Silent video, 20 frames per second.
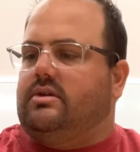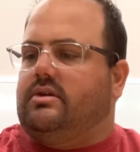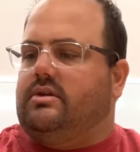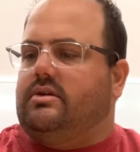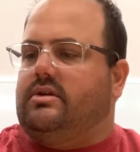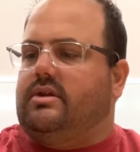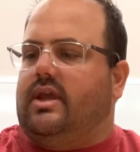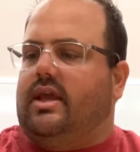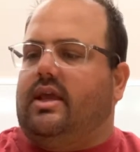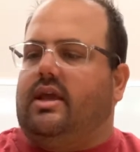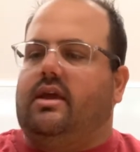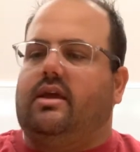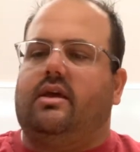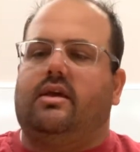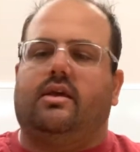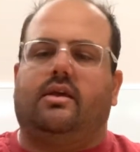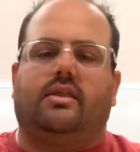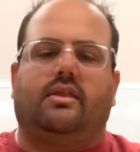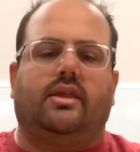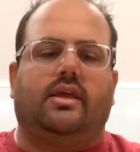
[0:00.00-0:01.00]
take
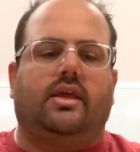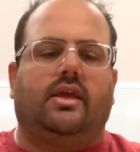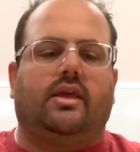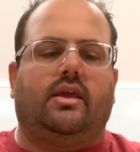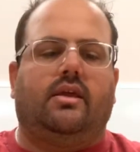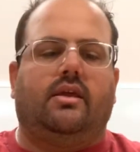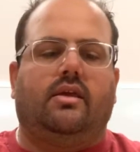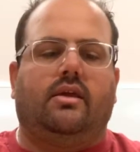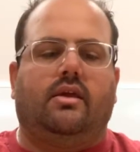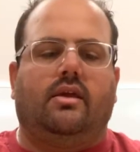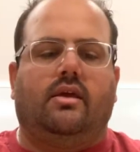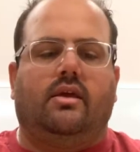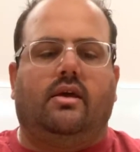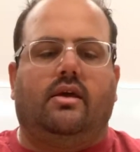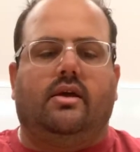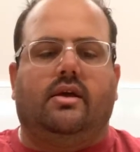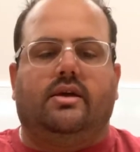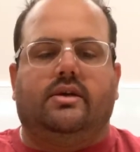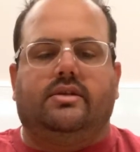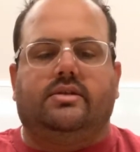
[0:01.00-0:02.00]
the
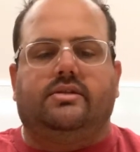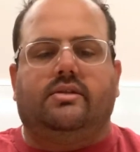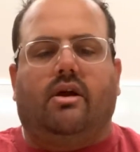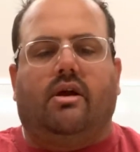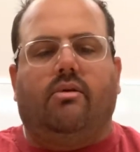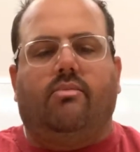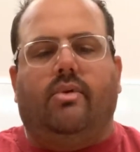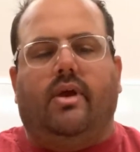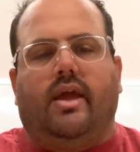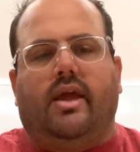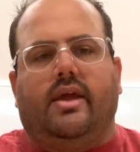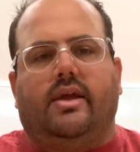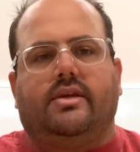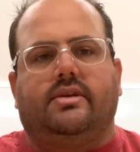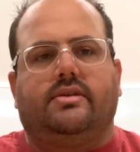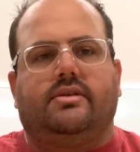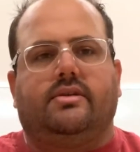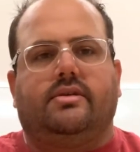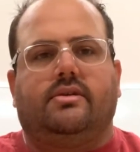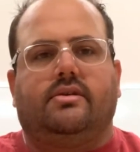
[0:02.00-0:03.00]
Star
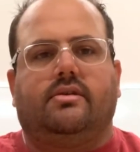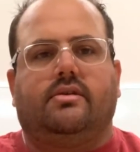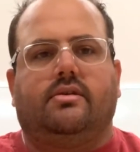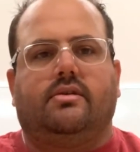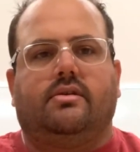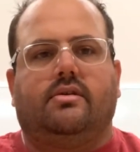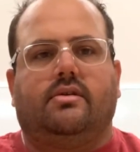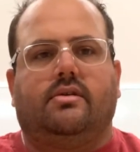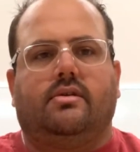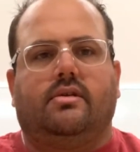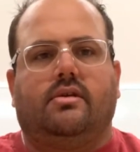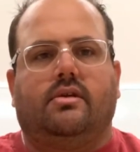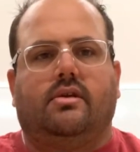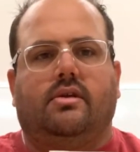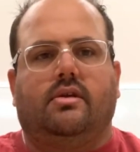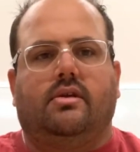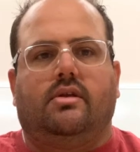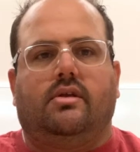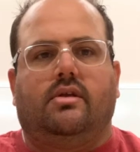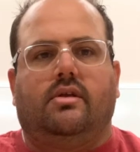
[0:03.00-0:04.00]
Bags
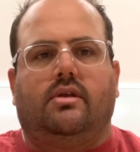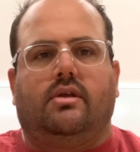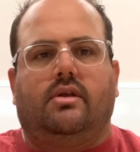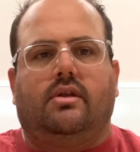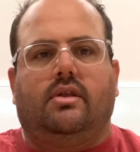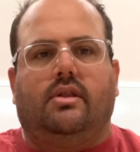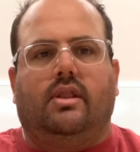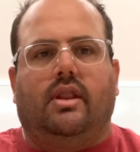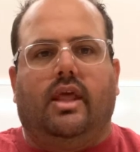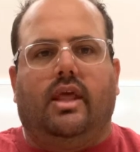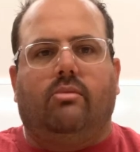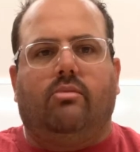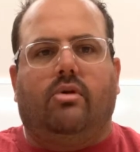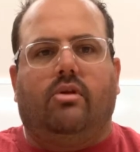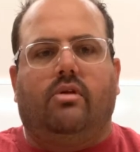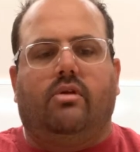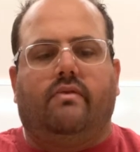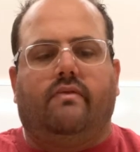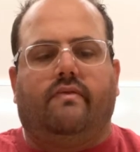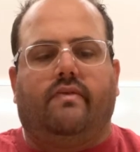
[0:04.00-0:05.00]
label
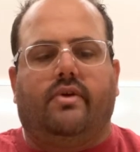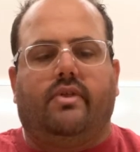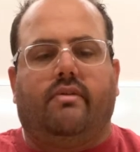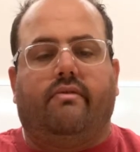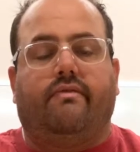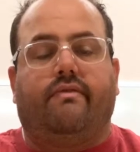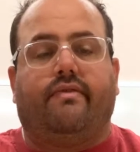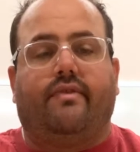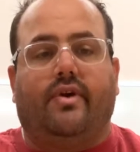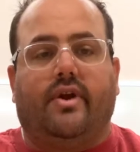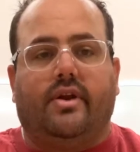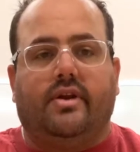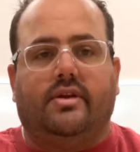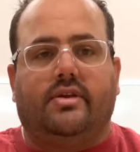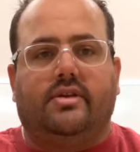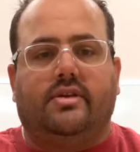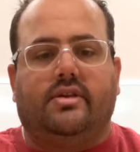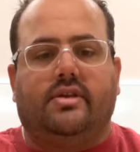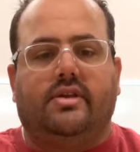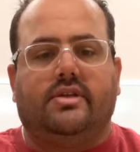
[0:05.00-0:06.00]
for the
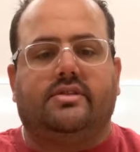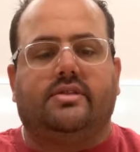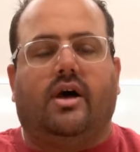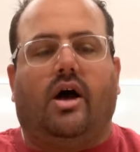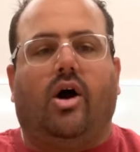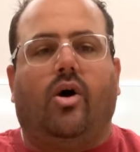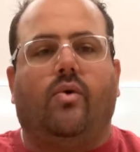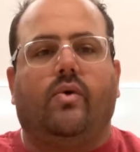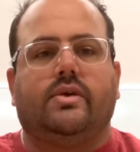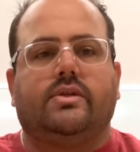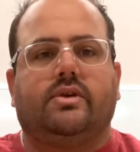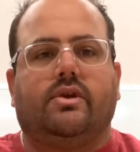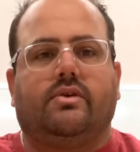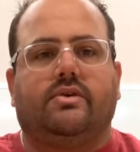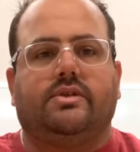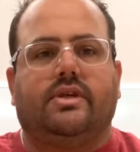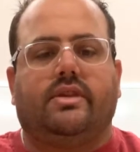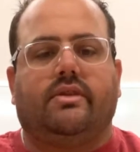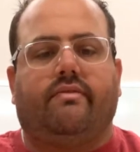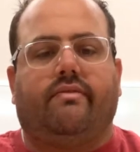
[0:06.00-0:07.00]
front. This always goes
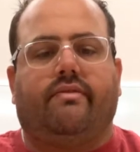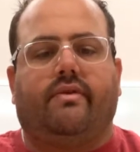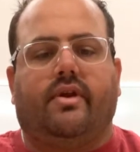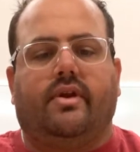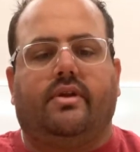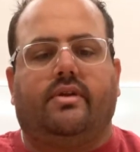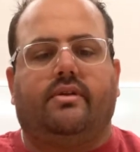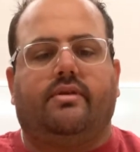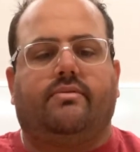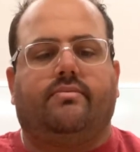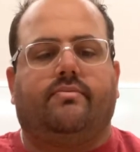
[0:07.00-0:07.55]
on the front.